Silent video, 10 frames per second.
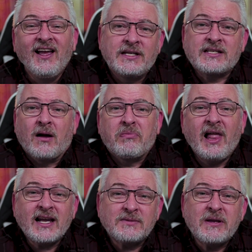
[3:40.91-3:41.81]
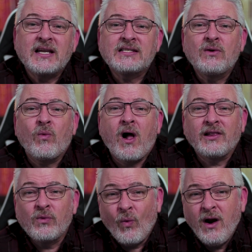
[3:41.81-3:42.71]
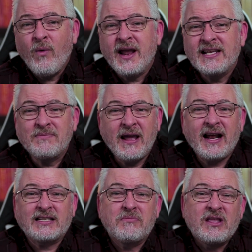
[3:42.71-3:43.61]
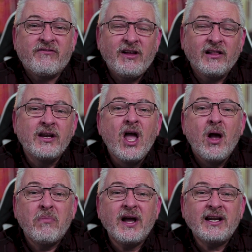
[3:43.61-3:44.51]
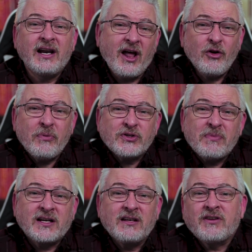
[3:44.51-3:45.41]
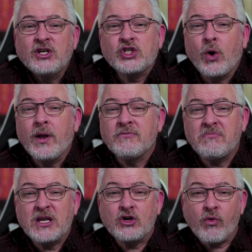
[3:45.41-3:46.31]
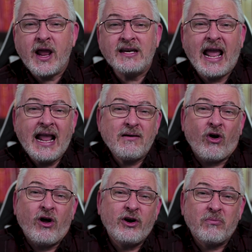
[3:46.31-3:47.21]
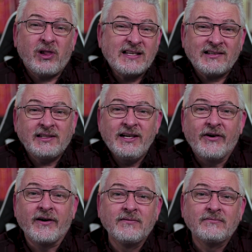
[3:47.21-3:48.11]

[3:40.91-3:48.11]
He's complex because while in one way he's made out to be the villain, but another perspective can show him to be great and honorable as a leader.